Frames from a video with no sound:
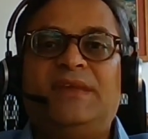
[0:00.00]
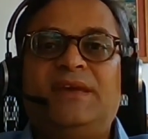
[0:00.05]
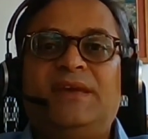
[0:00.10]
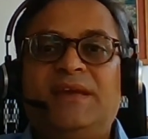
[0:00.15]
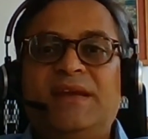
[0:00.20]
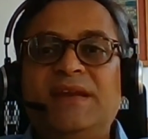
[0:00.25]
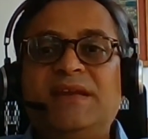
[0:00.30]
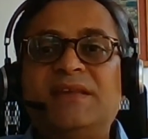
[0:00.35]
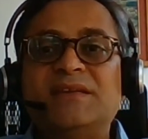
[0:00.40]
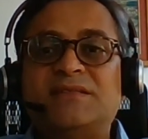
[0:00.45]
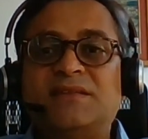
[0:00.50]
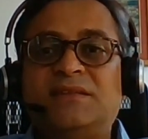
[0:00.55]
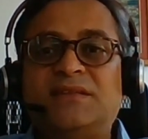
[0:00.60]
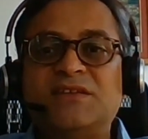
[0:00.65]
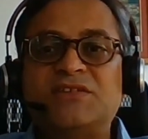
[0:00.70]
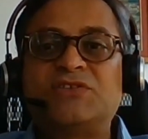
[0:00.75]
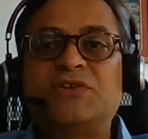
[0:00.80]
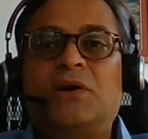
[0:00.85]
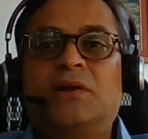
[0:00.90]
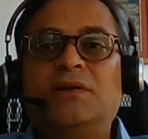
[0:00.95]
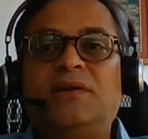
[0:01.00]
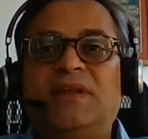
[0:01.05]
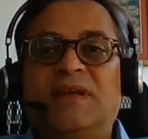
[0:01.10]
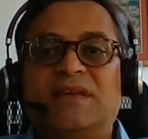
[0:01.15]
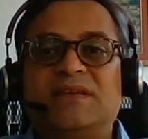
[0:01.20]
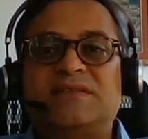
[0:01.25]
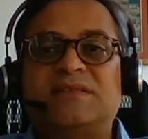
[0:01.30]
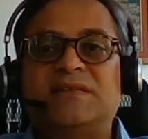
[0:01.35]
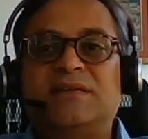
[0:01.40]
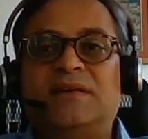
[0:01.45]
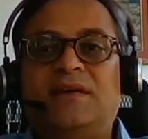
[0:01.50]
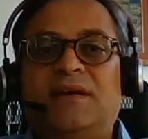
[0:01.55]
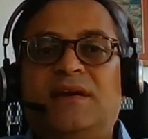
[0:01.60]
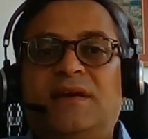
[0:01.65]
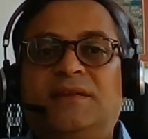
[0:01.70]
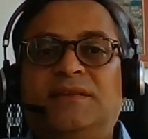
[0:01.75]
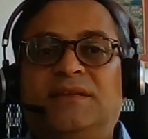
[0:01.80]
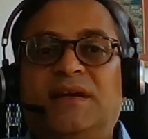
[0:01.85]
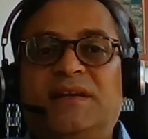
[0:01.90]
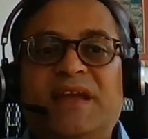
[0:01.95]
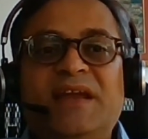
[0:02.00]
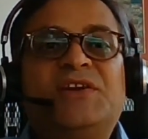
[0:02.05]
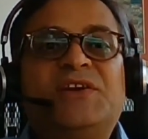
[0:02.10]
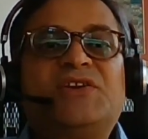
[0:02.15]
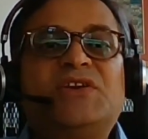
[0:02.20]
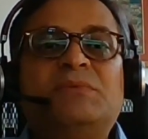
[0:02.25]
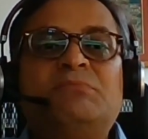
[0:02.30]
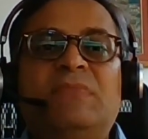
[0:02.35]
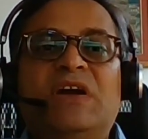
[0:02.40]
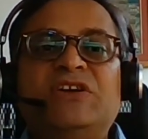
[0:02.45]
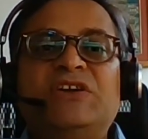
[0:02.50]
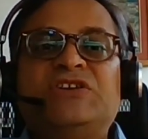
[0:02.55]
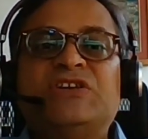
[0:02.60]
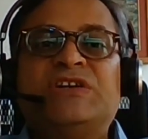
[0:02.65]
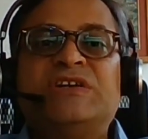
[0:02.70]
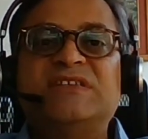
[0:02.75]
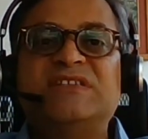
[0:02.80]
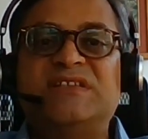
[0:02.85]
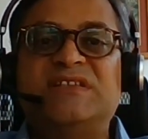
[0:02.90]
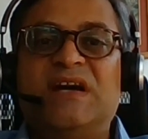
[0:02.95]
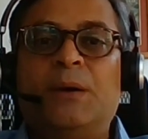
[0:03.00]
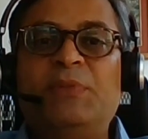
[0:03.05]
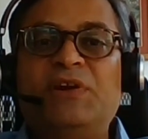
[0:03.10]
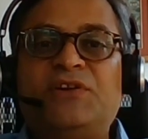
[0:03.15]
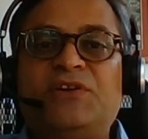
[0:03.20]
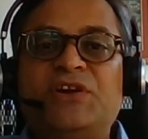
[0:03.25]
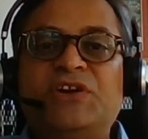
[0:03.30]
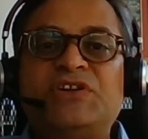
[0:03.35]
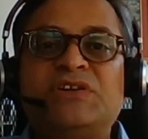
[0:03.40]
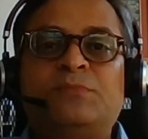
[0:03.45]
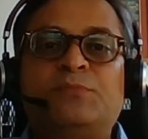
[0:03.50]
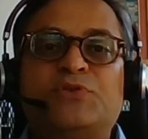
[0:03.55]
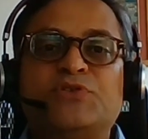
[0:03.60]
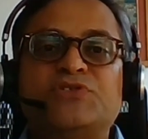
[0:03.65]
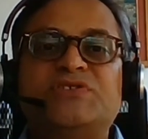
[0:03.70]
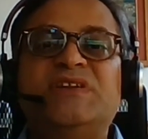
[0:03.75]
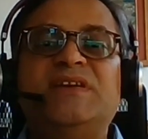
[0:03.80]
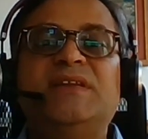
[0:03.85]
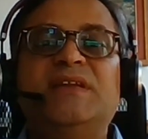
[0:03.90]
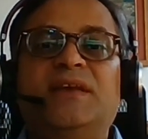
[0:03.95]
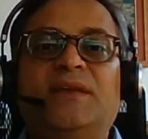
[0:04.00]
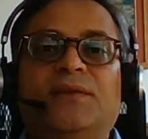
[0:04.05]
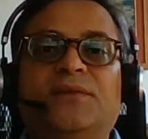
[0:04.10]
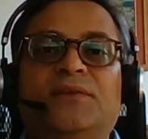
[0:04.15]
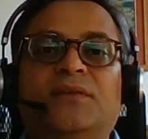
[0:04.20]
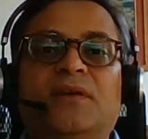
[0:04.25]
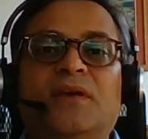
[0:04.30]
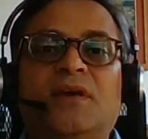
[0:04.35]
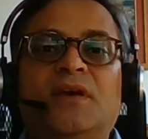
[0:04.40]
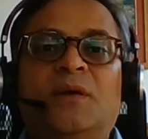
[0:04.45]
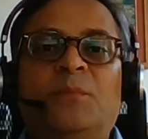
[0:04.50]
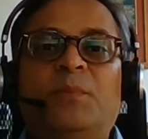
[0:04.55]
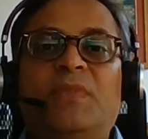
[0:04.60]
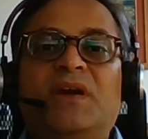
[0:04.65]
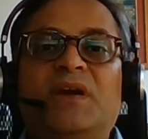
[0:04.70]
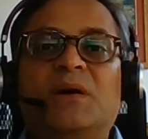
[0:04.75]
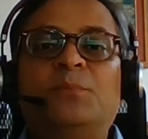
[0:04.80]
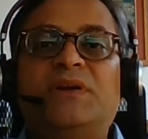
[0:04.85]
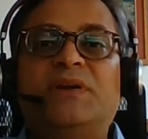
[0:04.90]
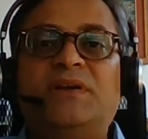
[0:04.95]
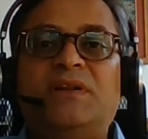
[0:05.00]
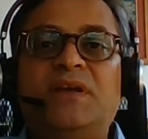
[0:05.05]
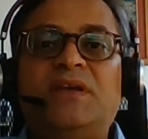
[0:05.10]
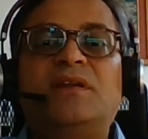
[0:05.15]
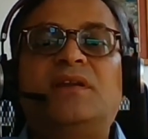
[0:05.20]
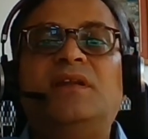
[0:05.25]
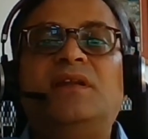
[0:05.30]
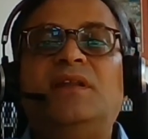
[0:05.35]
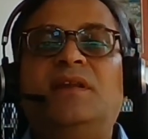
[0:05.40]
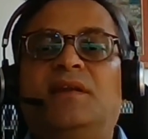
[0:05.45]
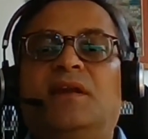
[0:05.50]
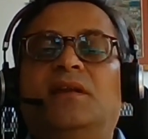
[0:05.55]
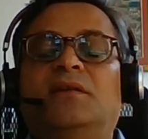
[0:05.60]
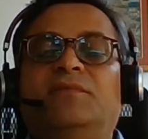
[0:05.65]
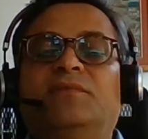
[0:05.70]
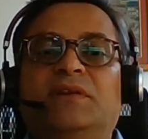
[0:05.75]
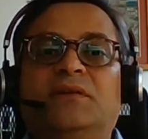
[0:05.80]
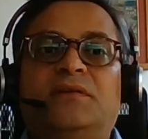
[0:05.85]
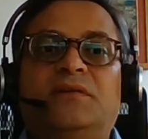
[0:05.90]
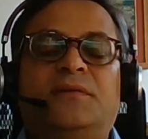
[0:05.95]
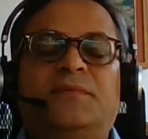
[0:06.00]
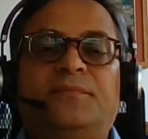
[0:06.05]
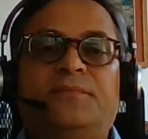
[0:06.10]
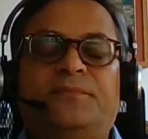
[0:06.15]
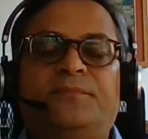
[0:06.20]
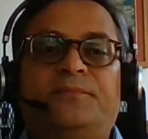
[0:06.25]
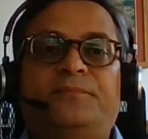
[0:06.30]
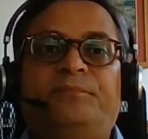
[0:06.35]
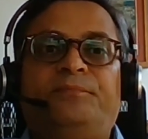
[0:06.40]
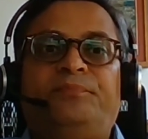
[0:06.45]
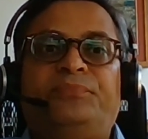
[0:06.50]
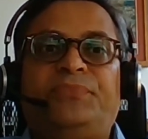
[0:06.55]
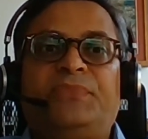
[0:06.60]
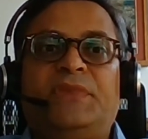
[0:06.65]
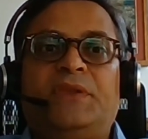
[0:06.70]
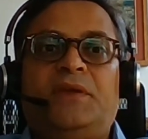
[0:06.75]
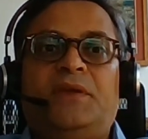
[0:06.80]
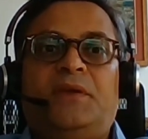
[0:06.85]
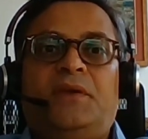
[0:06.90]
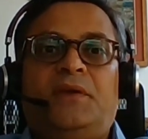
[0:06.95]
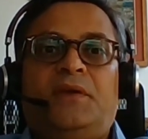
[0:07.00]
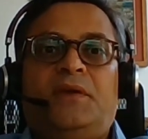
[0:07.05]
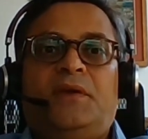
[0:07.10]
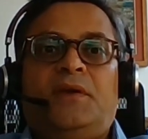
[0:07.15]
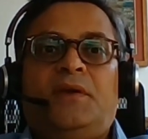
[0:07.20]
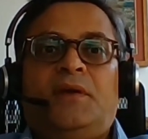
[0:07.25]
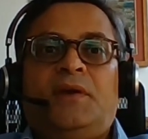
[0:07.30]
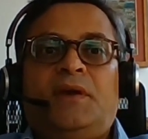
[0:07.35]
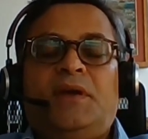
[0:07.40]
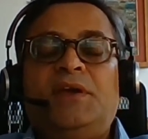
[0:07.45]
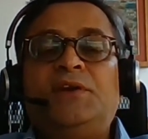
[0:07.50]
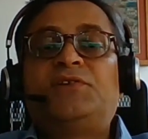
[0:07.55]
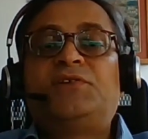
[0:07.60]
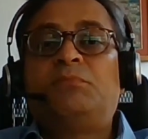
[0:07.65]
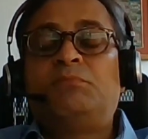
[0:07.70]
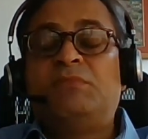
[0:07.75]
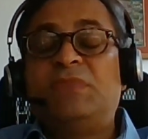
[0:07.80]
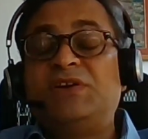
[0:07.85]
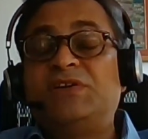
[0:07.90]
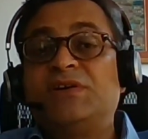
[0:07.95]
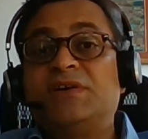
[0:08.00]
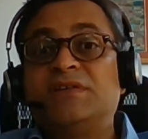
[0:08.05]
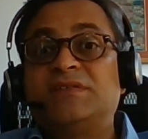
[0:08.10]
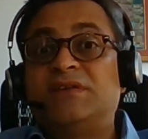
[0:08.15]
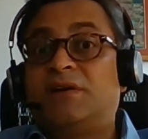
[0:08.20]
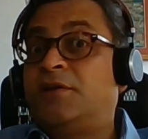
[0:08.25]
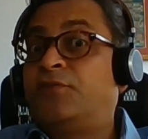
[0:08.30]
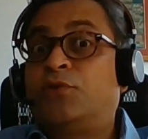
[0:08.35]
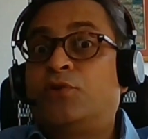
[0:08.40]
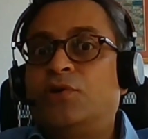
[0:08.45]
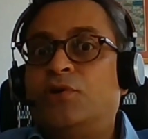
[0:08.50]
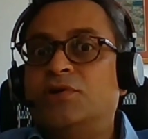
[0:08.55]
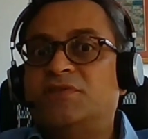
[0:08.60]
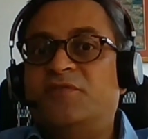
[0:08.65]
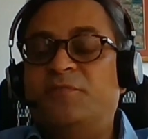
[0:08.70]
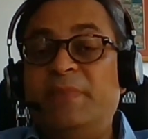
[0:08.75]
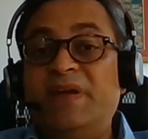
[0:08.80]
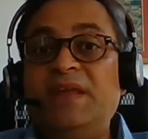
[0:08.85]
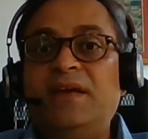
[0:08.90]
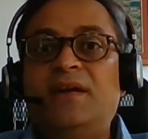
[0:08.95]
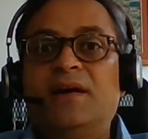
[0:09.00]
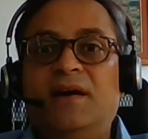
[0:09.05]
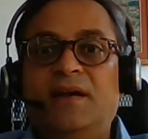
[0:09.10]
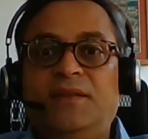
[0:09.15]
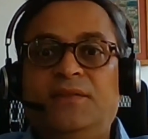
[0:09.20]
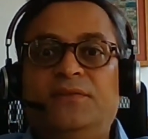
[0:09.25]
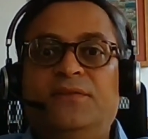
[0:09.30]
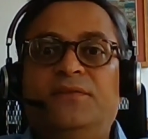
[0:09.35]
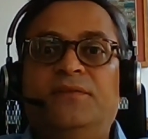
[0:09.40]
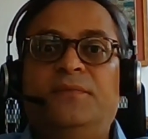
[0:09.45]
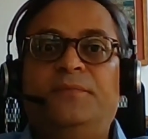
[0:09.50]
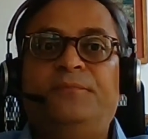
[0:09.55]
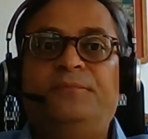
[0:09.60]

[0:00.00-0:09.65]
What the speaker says: It is in this context that interim measures in arbitration proceedings become particularly relevant. Interim measures are, of course, of many kinds,